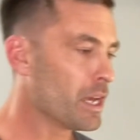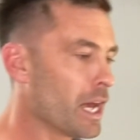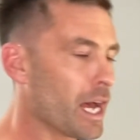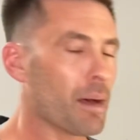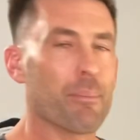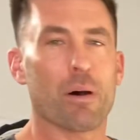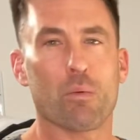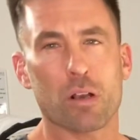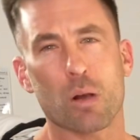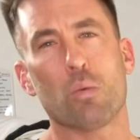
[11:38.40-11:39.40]
Uh, but
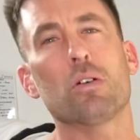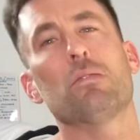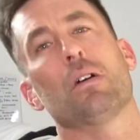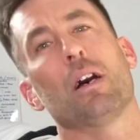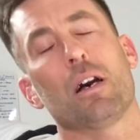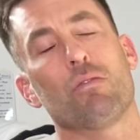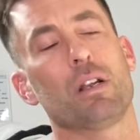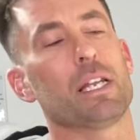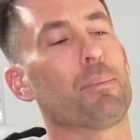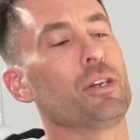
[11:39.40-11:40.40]
what I would uh,
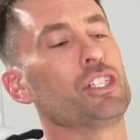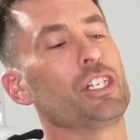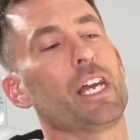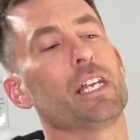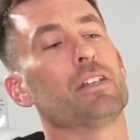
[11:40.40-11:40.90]
really appreciate